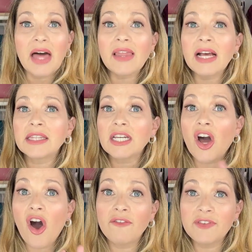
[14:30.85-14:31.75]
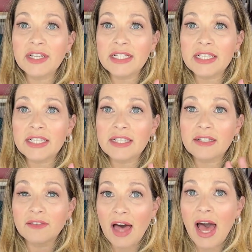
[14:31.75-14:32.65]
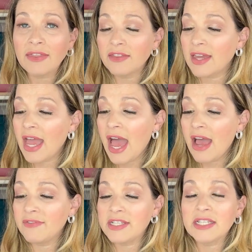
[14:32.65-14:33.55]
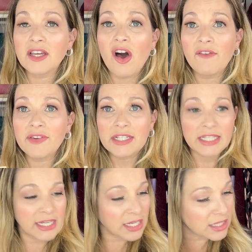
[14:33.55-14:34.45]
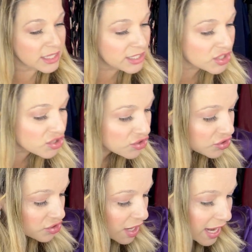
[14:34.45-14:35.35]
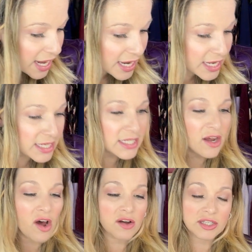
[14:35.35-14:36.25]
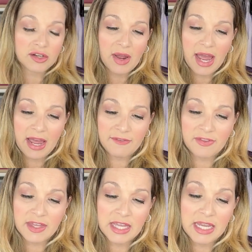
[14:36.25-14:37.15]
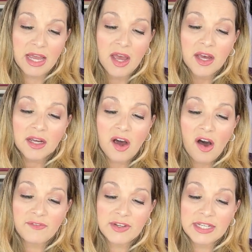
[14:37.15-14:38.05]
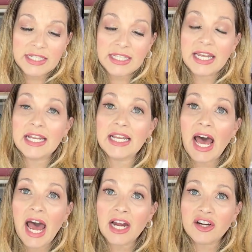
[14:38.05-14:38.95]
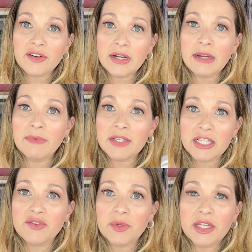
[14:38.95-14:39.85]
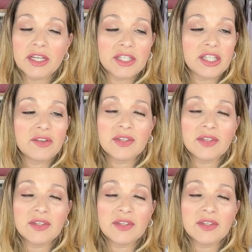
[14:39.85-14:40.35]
I like the Confidence line that they have. This is the Confidence in a Cleanser, and I also have the Confidence in an eye cream. This is really good too.